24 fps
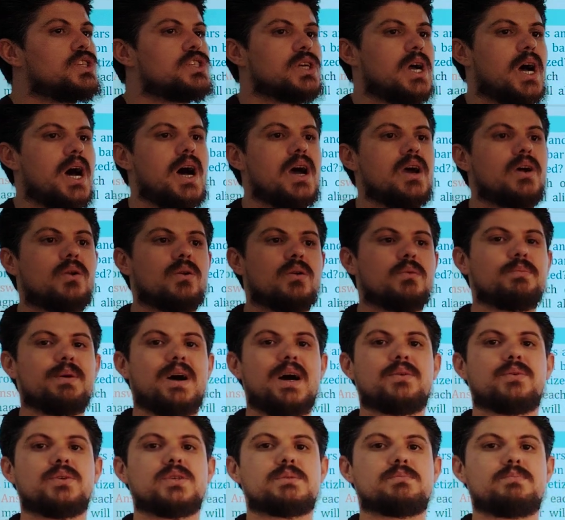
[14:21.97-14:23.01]
which iron
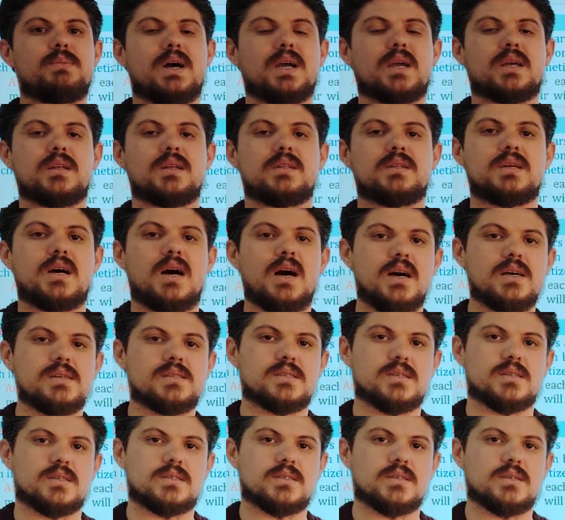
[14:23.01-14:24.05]
bar is
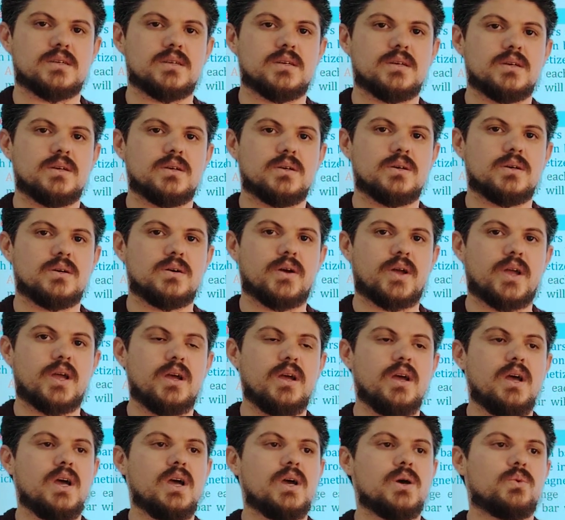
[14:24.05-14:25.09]
magnetized?
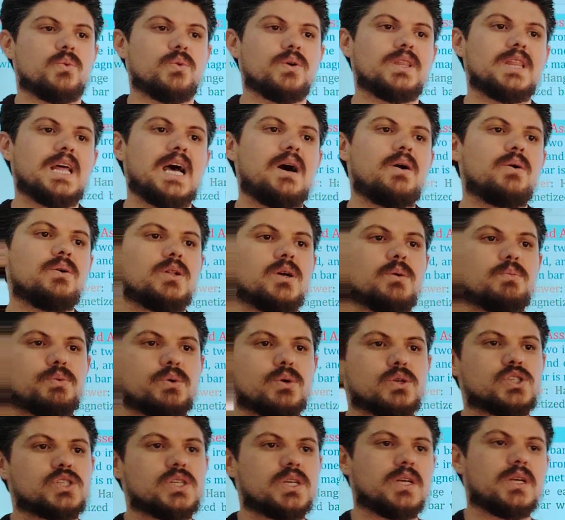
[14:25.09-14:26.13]
Okay, without
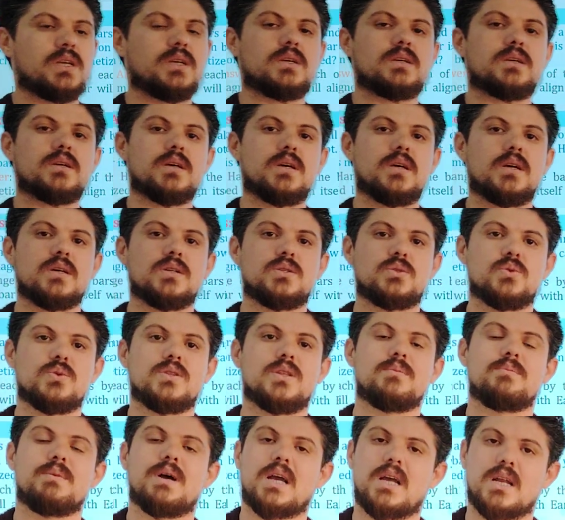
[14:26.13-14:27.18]
approaching to
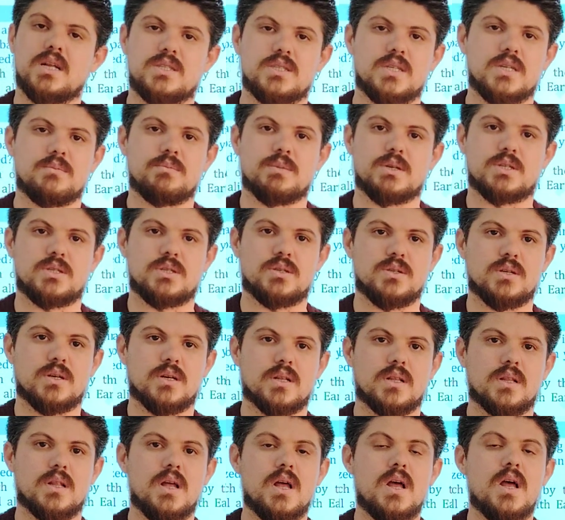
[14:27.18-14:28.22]
the magnetic
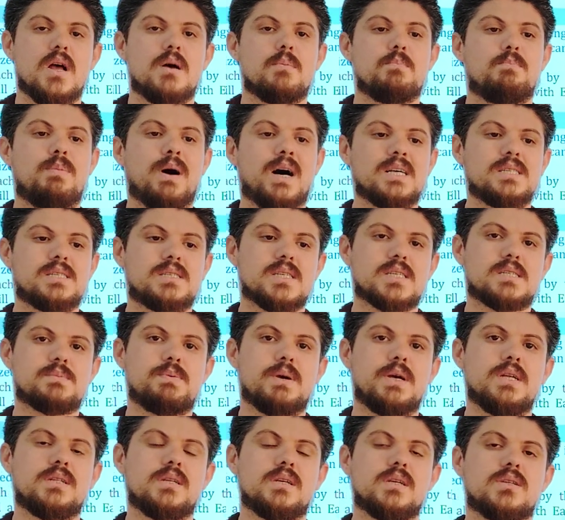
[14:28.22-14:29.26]
material. By
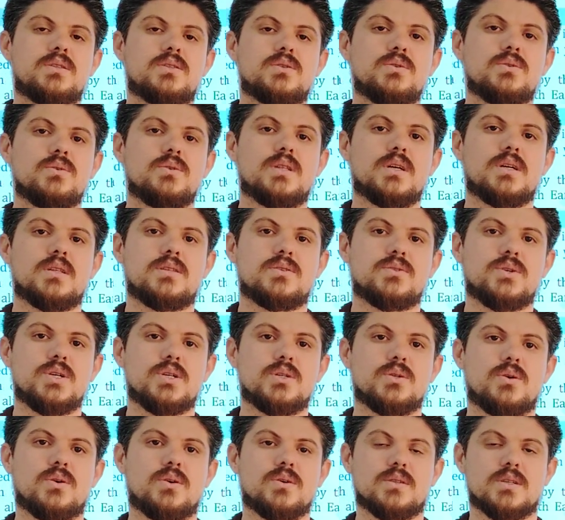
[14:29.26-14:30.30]
suspending through the
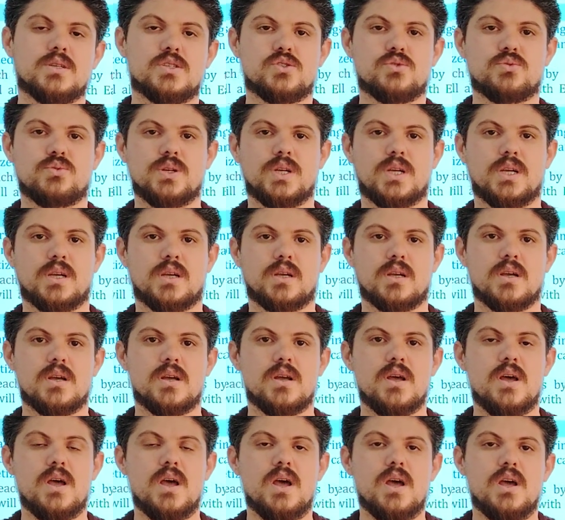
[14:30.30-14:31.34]
thread or the string.
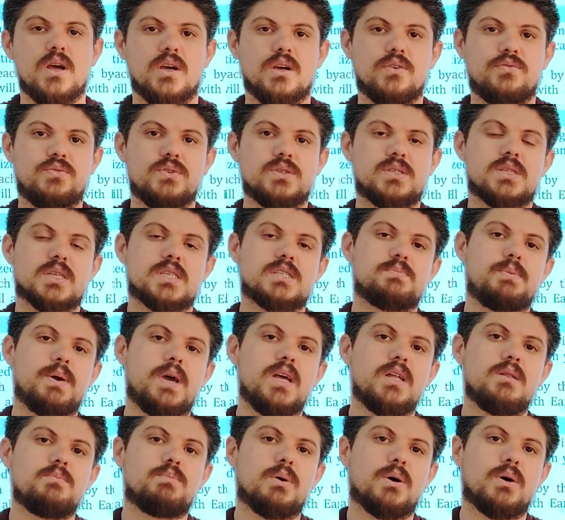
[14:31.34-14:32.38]
If we
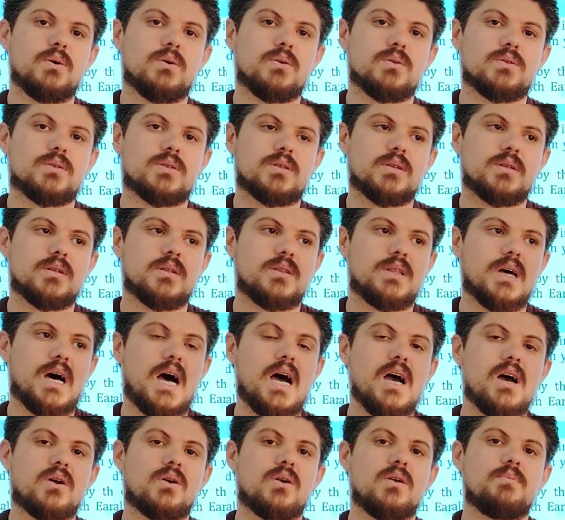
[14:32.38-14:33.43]
suspend both the
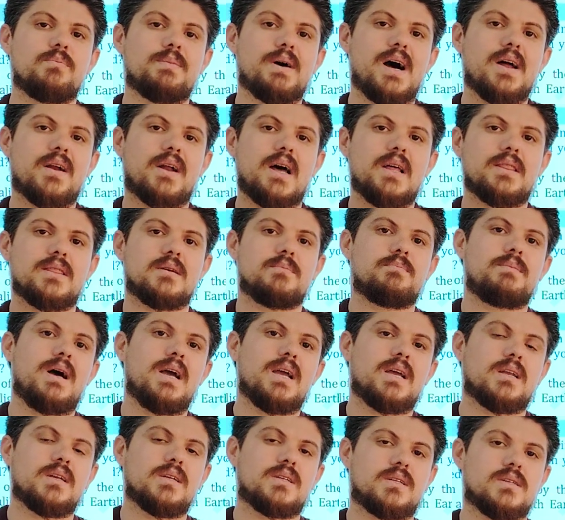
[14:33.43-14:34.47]
iron bar and the
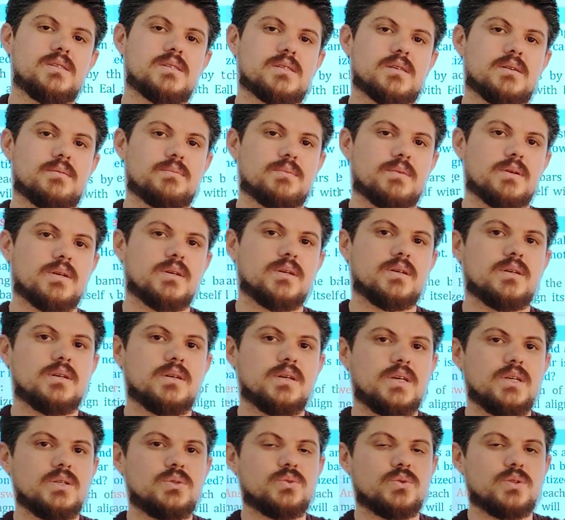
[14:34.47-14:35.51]
magnetism
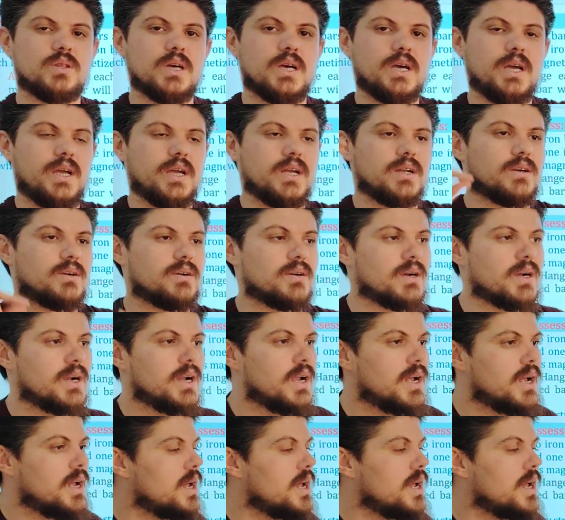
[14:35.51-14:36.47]
into the air,